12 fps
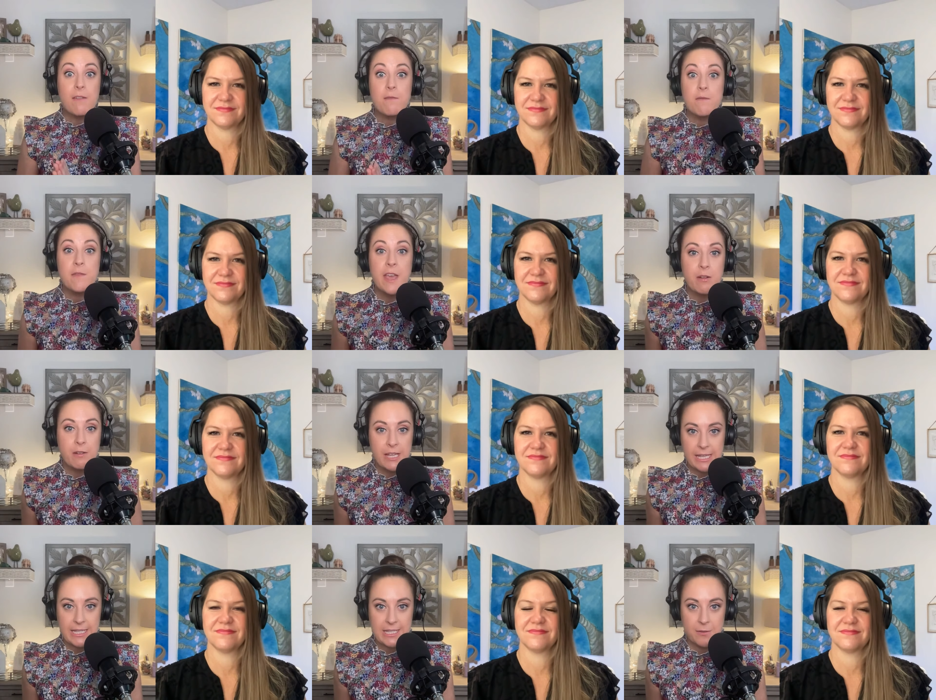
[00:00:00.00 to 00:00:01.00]
Speaker 1: it very
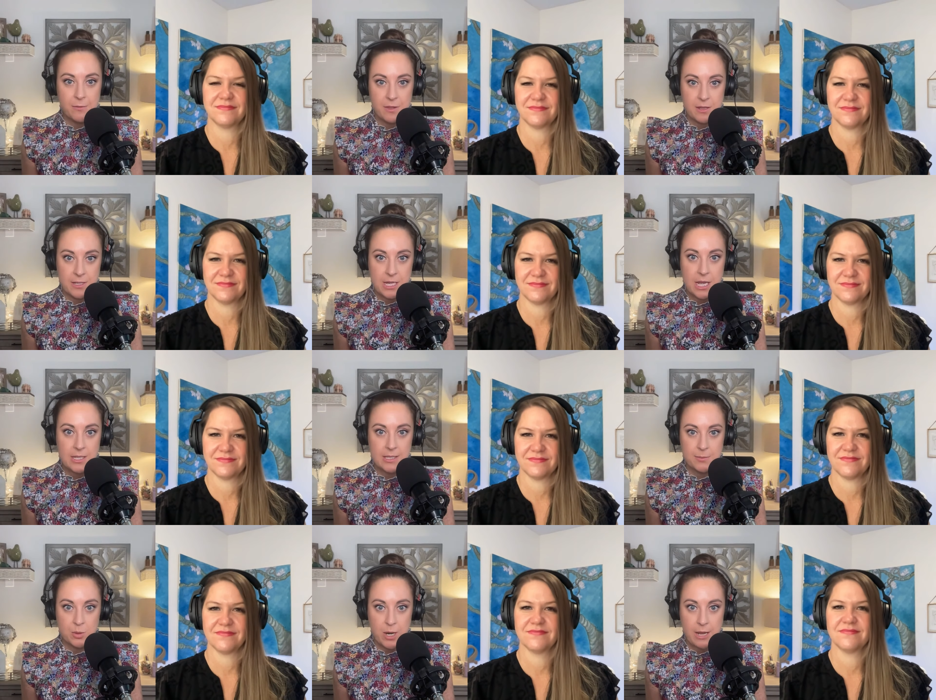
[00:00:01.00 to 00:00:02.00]
easy for them to
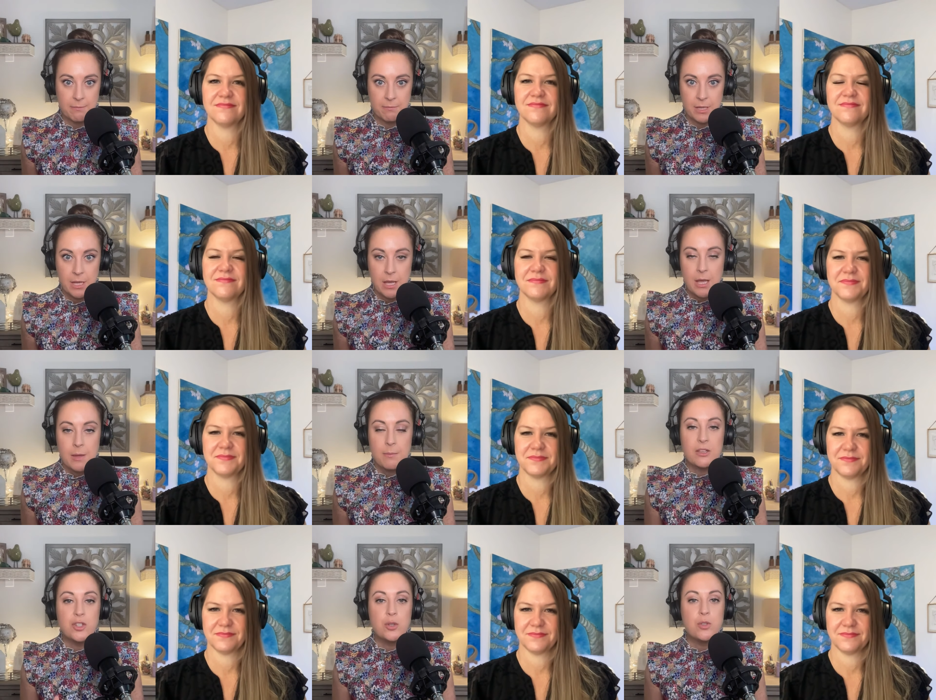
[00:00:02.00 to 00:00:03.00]
unsubscribe
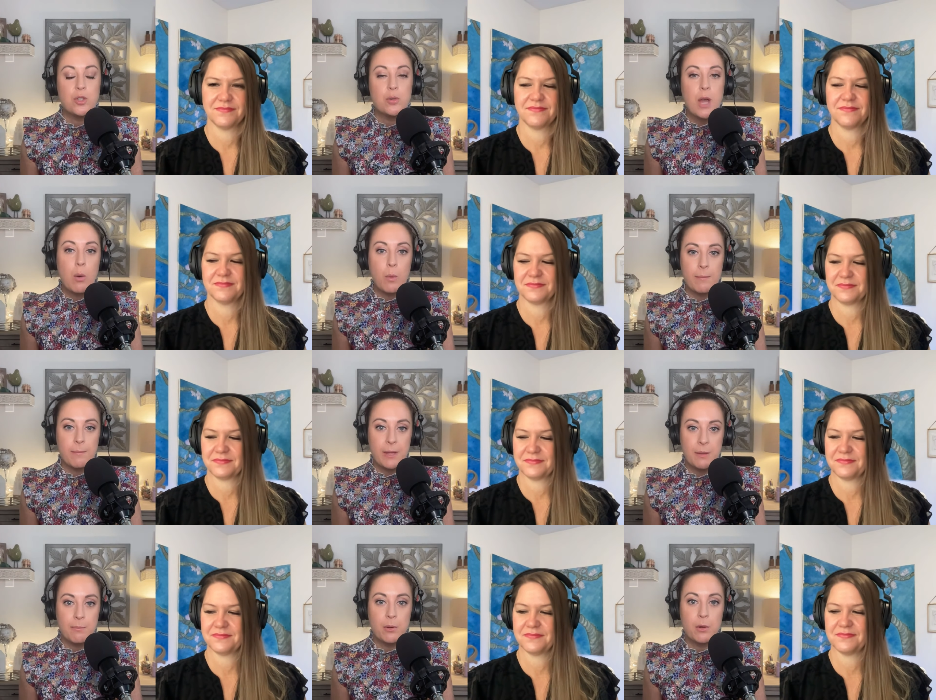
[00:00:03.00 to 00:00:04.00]
because you do not want
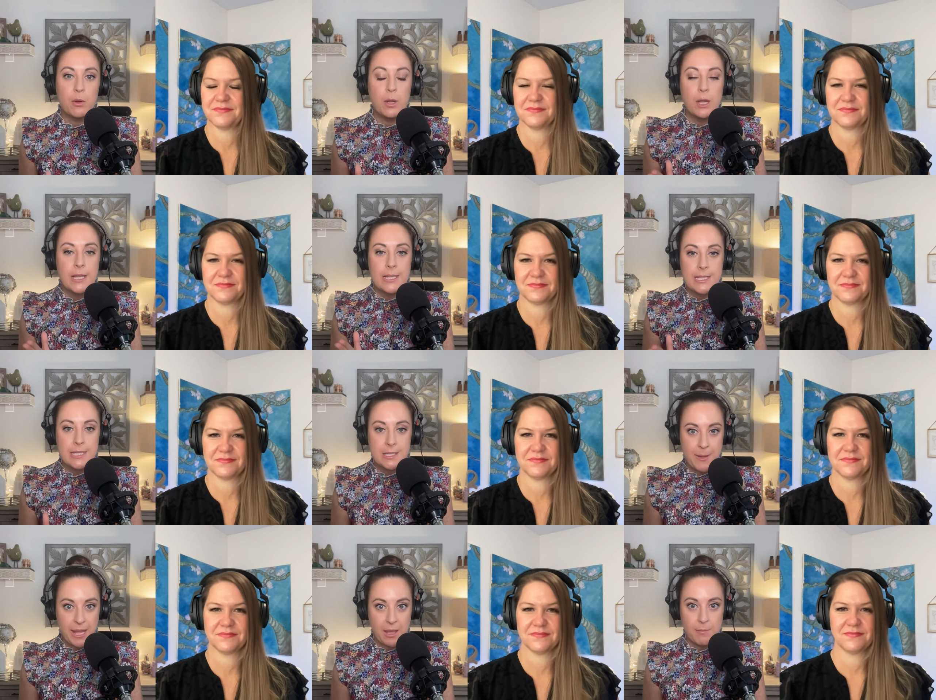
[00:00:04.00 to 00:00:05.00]
people
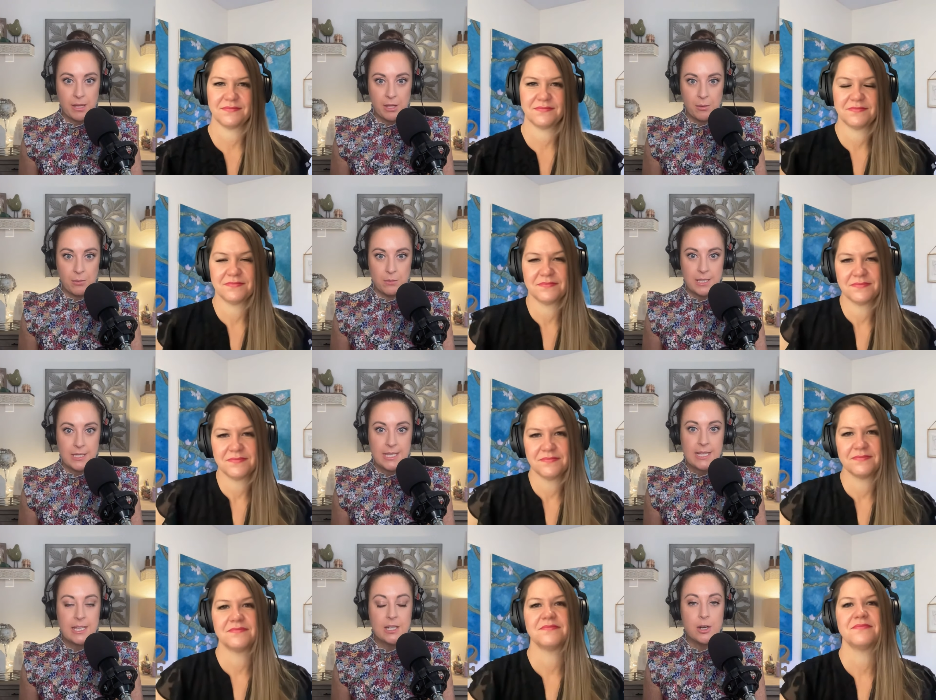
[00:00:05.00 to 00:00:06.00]
spamming you because
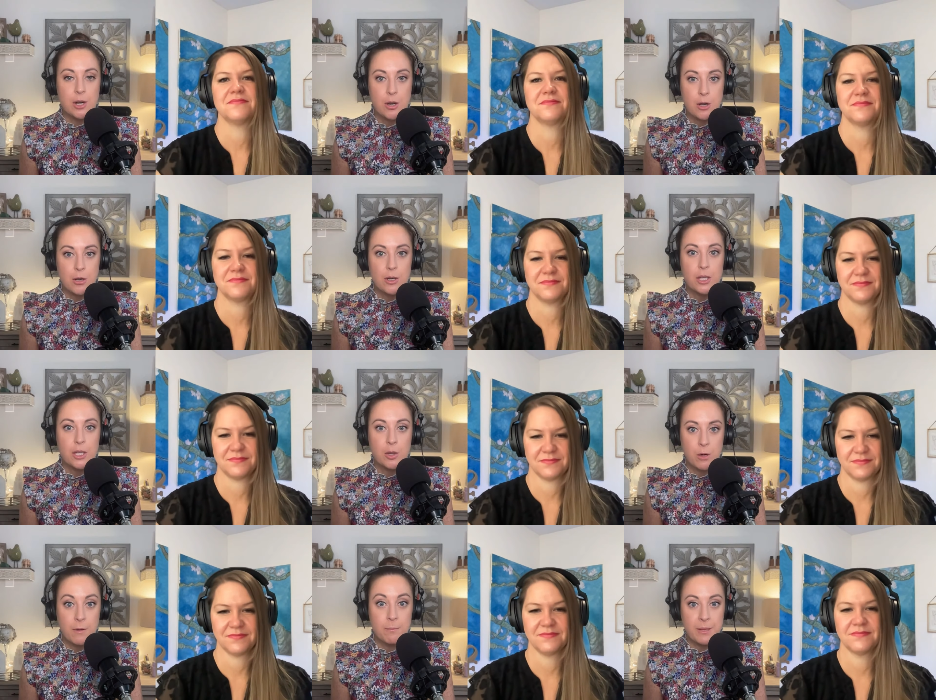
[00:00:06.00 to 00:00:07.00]
that's going to hurt
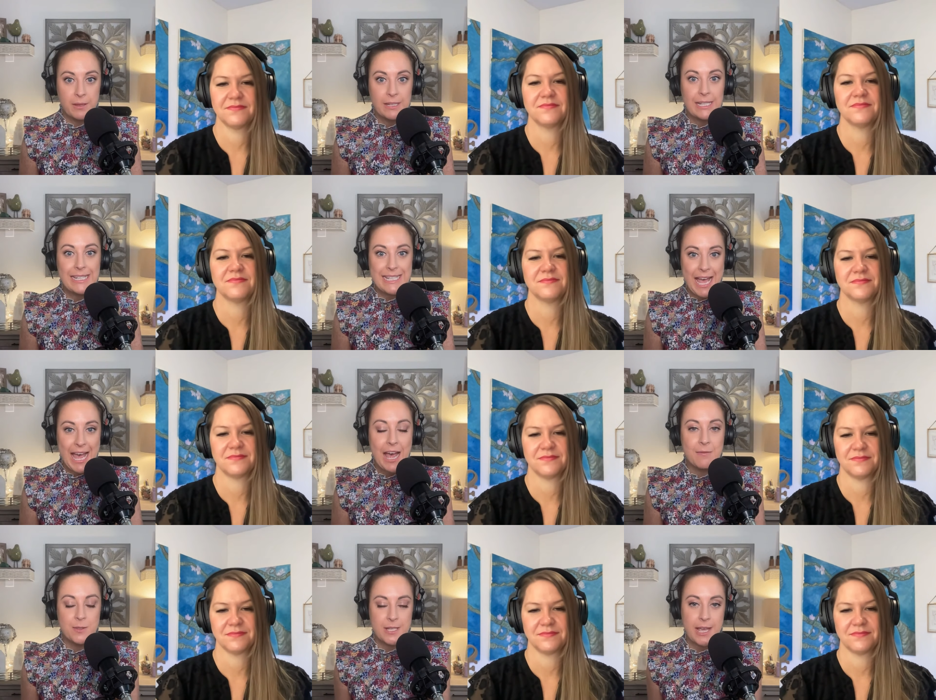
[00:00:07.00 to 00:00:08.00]
your ability to
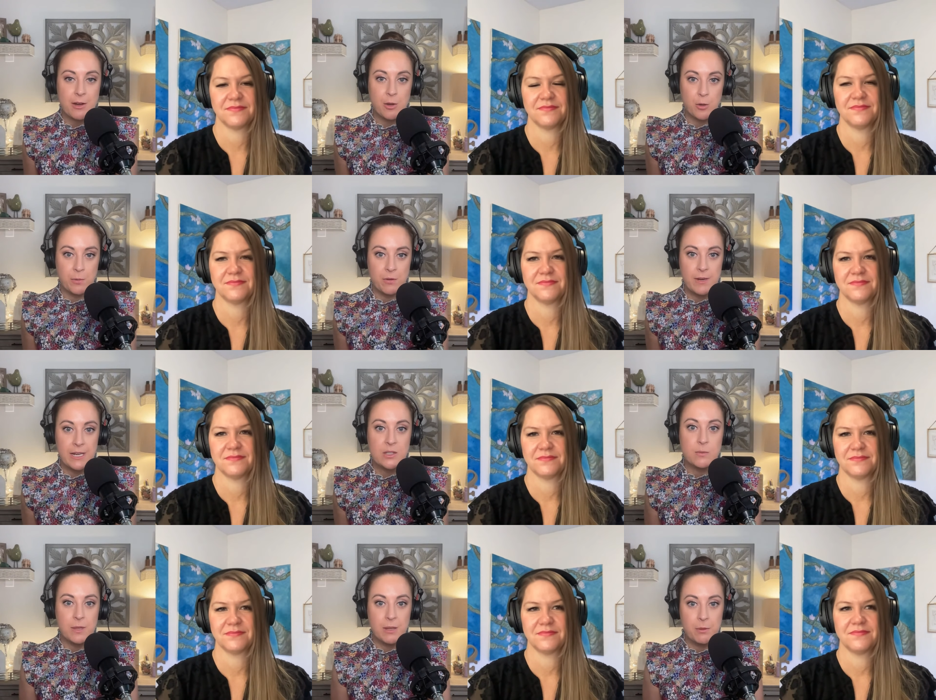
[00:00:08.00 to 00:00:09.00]
have those higher open rates
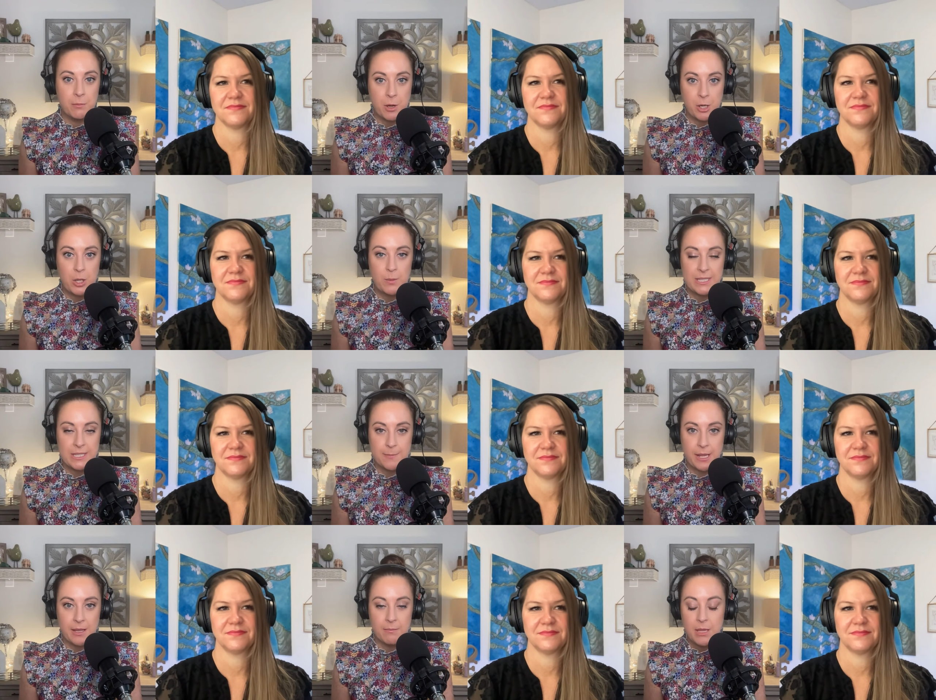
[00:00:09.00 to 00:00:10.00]
when people mark you as
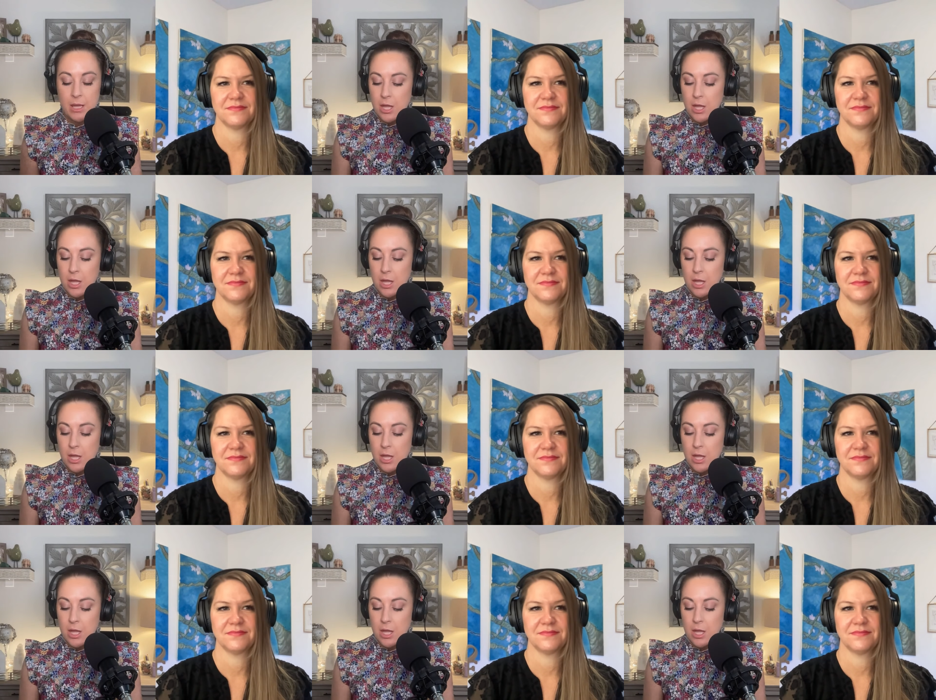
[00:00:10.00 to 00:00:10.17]
spam.